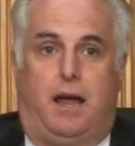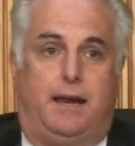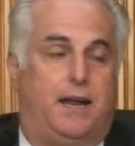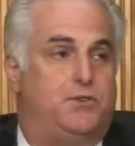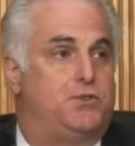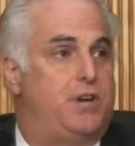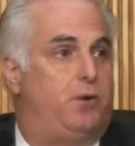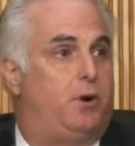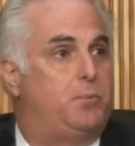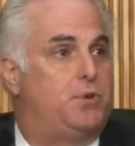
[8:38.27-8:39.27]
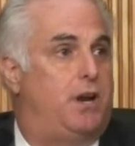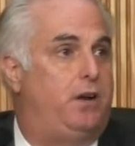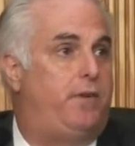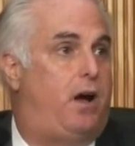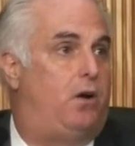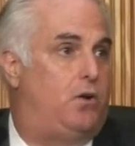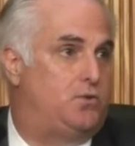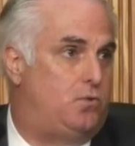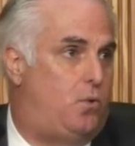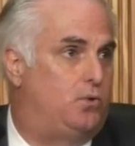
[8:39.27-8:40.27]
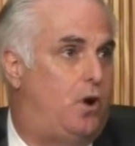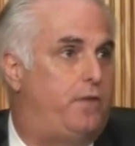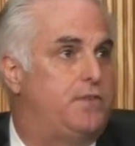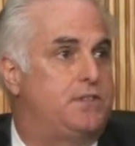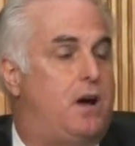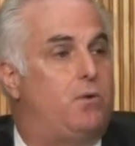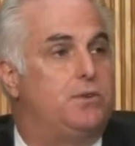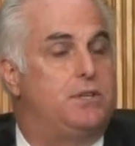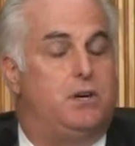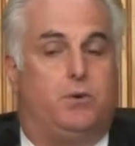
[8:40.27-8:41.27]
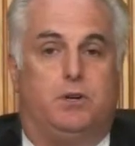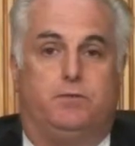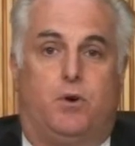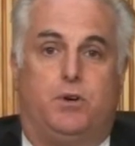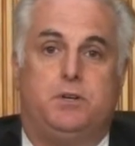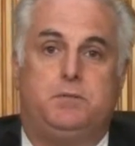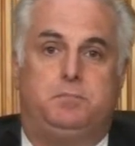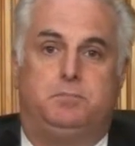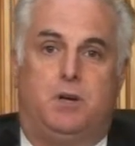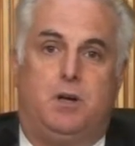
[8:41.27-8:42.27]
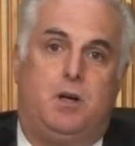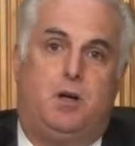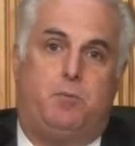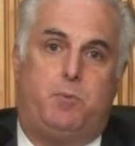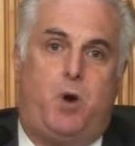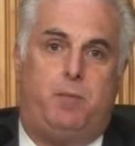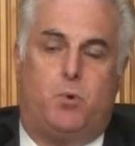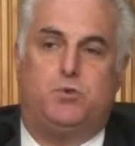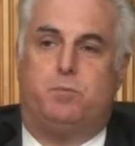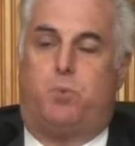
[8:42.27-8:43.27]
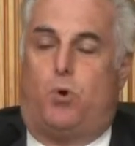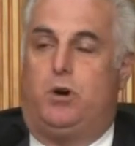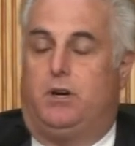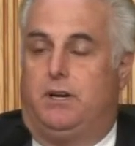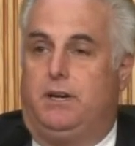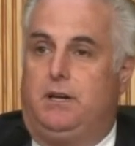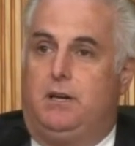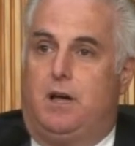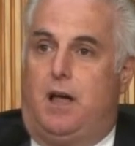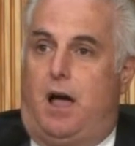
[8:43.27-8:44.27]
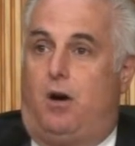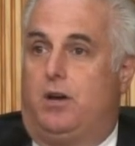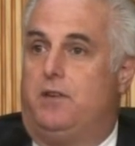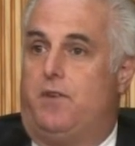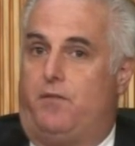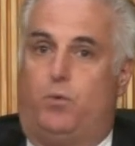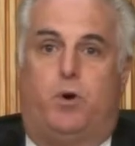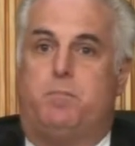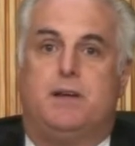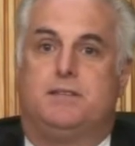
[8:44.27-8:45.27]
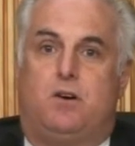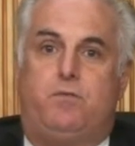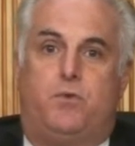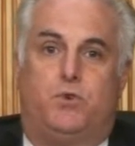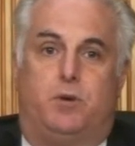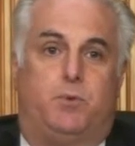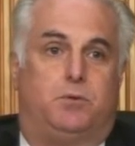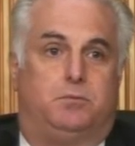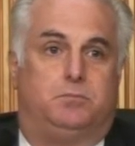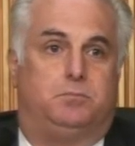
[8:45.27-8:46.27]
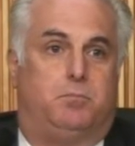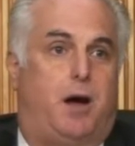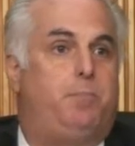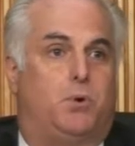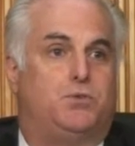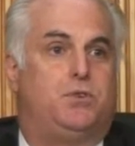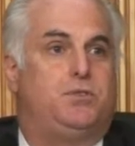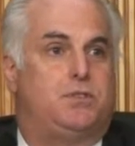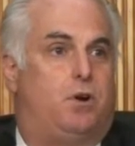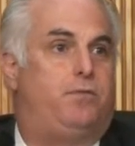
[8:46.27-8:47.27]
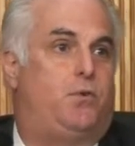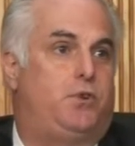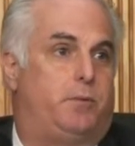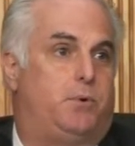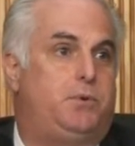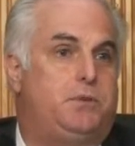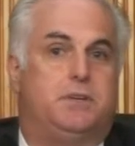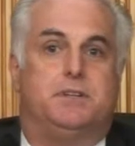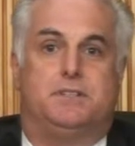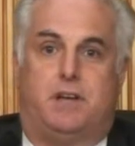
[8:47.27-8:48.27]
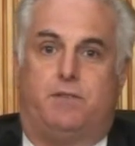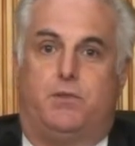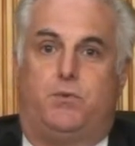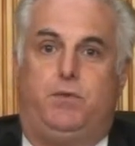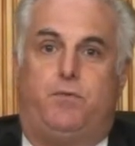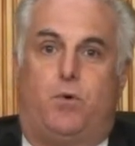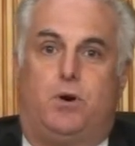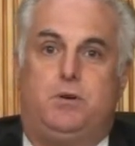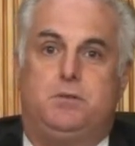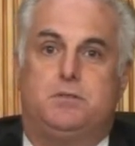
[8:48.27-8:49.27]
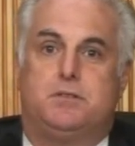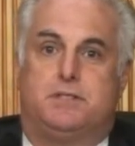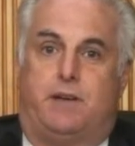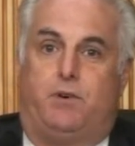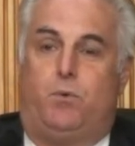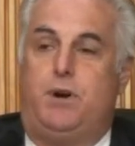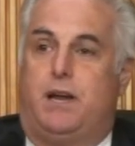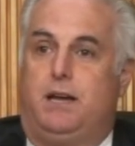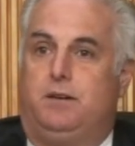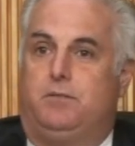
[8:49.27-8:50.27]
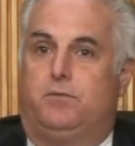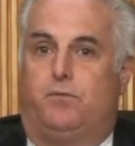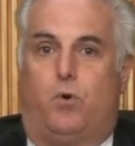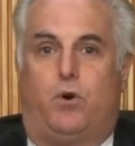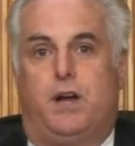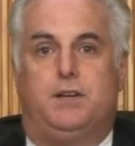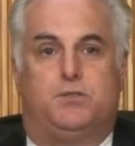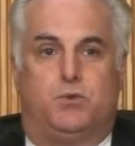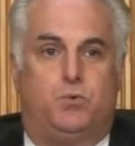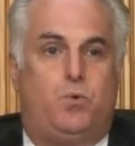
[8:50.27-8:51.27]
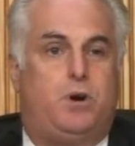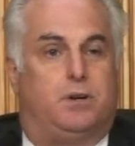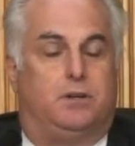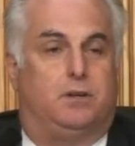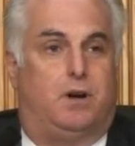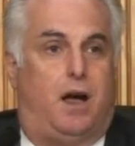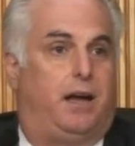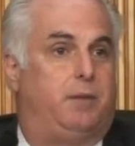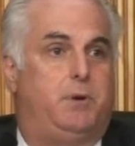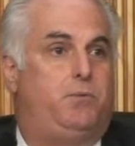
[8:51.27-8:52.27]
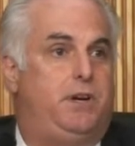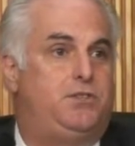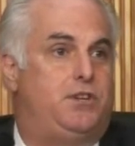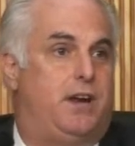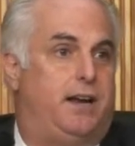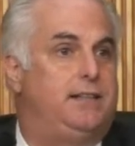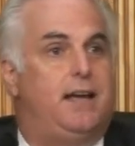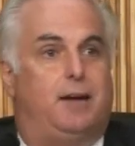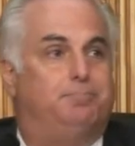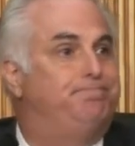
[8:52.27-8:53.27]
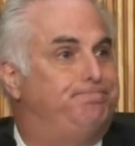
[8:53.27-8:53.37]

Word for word: And as your state representative, I'll also hold office hours here in Livonia. But probably most importantly, I'll give everyone my cell phone number. My personal cell phone number is 734-718-4821. I can be reached at any time.